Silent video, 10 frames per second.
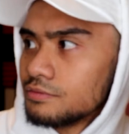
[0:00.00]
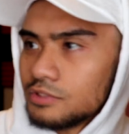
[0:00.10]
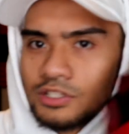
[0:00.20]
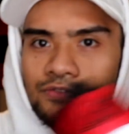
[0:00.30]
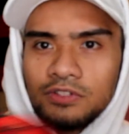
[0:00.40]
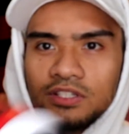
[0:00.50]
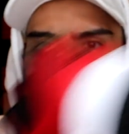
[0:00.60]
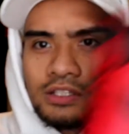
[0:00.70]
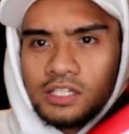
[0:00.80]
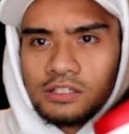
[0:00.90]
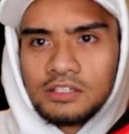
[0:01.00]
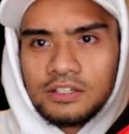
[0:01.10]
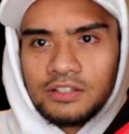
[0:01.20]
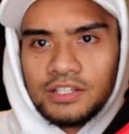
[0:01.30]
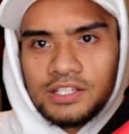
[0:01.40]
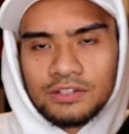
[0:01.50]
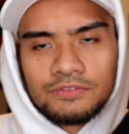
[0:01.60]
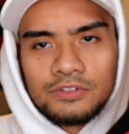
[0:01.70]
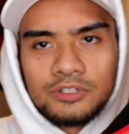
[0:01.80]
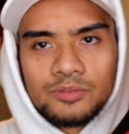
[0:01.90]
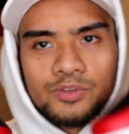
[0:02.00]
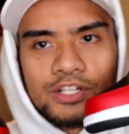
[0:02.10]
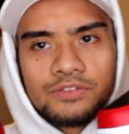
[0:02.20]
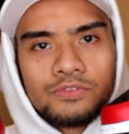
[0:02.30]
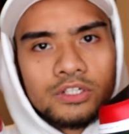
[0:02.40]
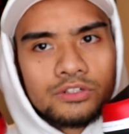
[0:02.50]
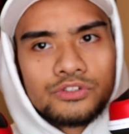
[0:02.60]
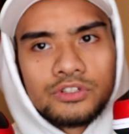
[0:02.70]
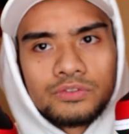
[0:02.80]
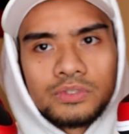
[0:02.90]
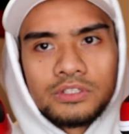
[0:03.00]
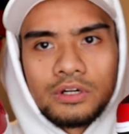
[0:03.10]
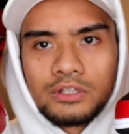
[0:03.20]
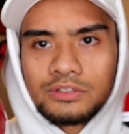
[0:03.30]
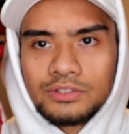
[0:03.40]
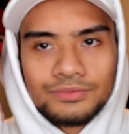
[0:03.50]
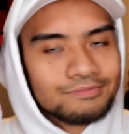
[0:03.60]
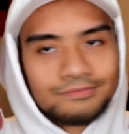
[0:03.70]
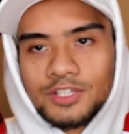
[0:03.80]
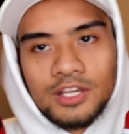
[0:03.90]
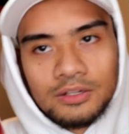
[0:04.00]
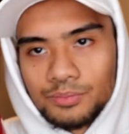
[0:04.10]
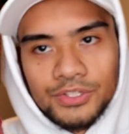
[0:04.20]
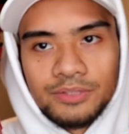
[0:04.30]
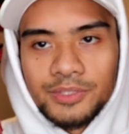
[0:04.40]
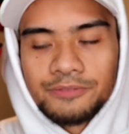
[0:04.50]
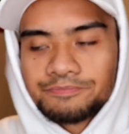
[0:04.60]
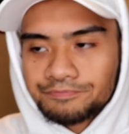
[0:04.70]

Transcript: just for the sleek look of this and for a good price of $120, can't complain, man.